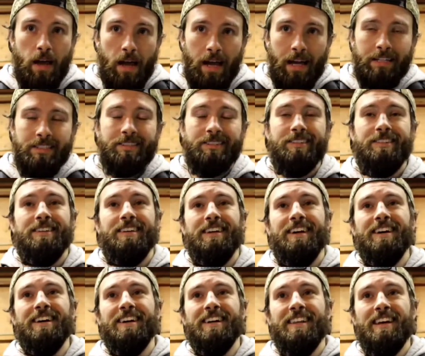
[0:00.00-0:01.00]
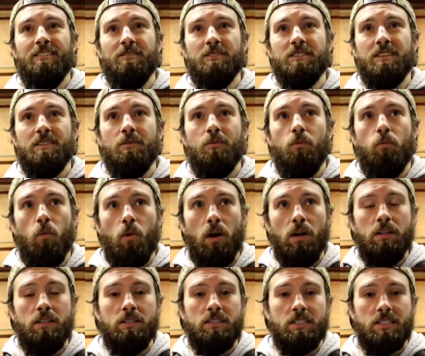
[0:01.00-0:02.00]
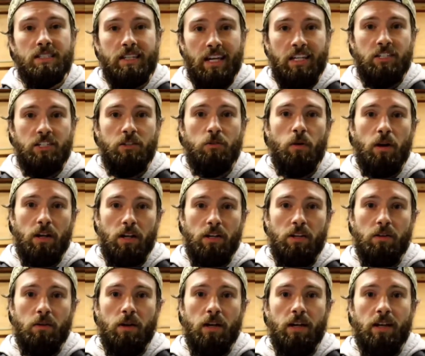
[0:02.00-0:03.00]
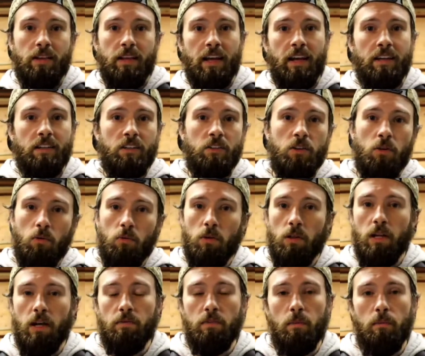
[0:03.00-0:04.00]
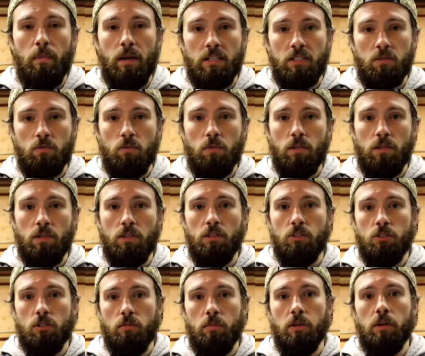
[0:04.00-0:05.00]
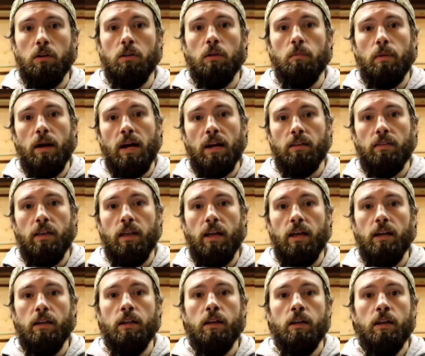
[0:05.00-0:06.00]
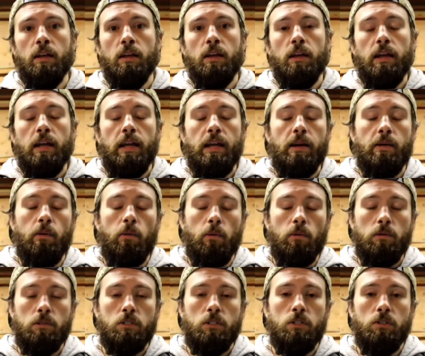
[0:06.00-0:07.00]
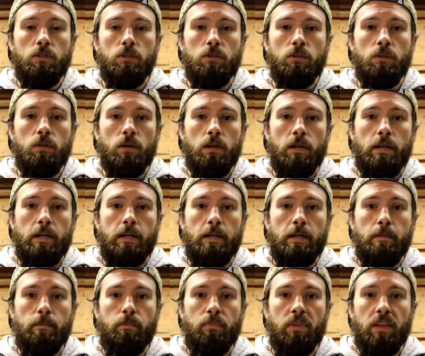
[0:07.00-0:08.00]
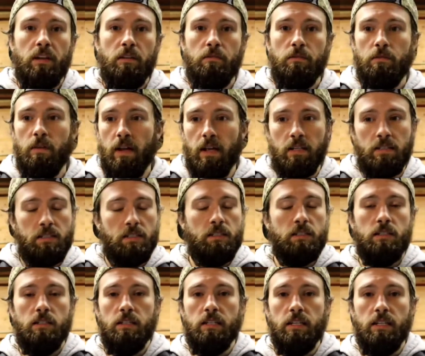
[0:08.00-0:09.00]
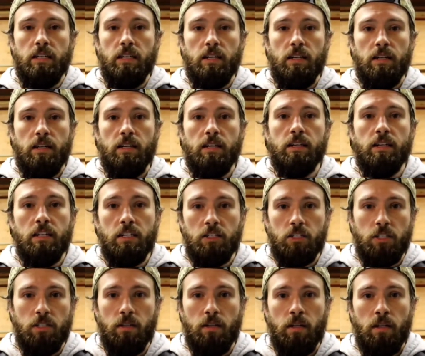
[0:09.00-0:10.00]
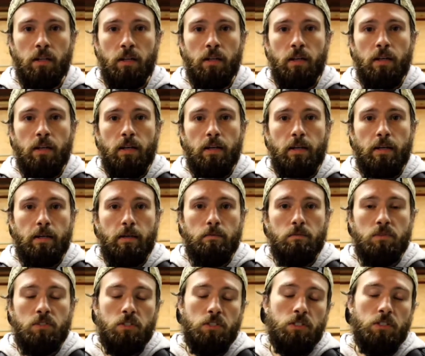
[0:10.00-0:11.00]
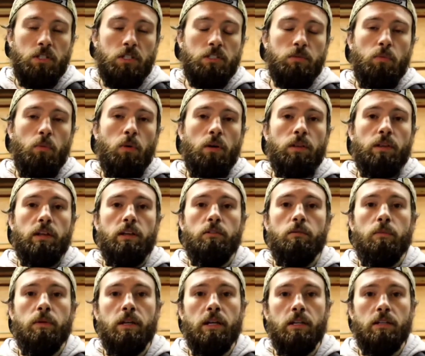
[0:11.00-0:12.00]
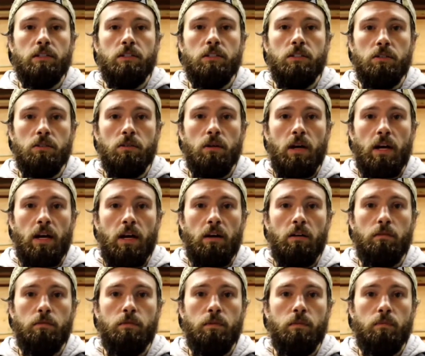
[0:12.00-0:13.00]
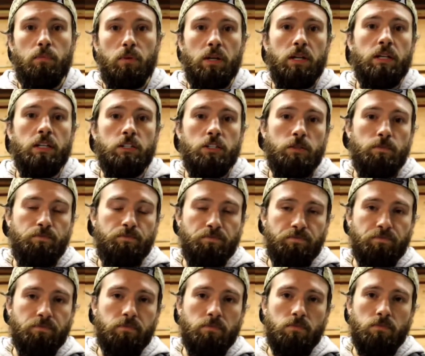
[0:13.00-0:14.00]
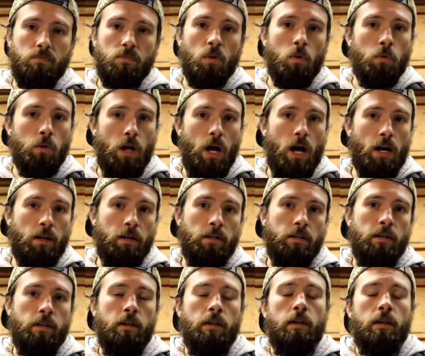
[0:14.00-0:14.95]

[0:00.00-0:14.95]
that, that was one sketchy way to do it, and that you don't really have to mess with the distributor on the back of the head to advance the ignition to such a point that you begin to have pre-ignition or knock.